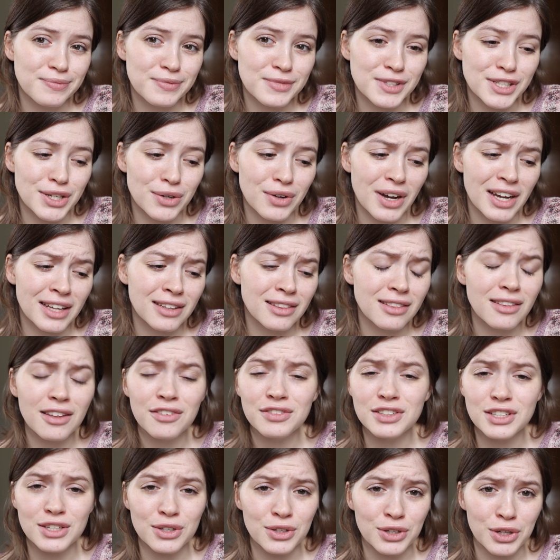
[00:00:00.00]
So I'd
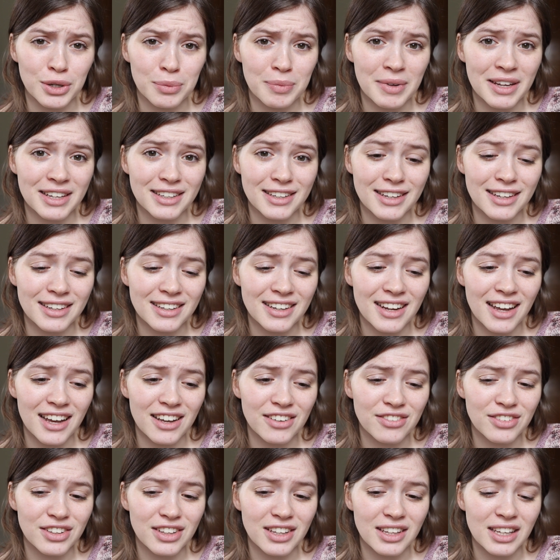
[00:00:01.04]
love to know your opinion. I
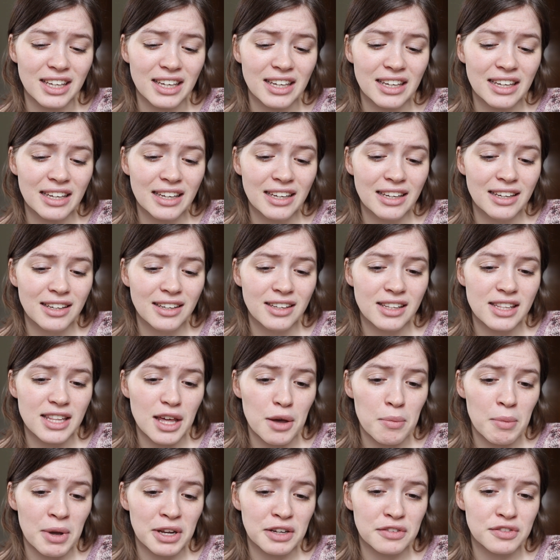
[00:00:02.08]
feel like
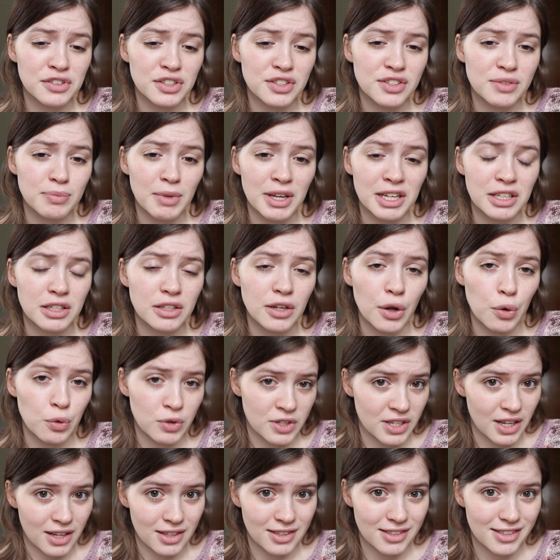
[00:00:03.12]
that might have just made no
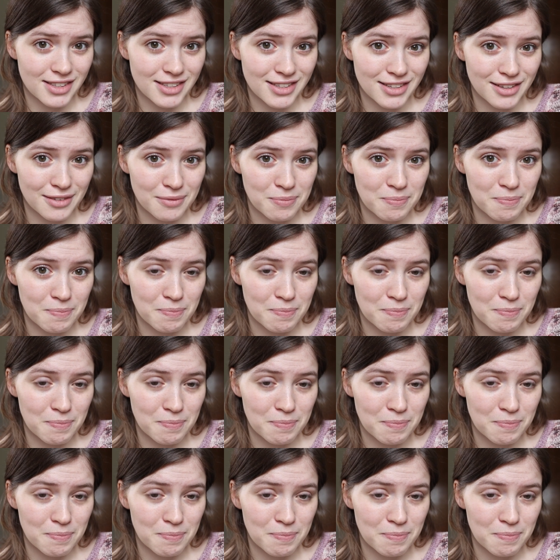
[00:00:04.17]
sense,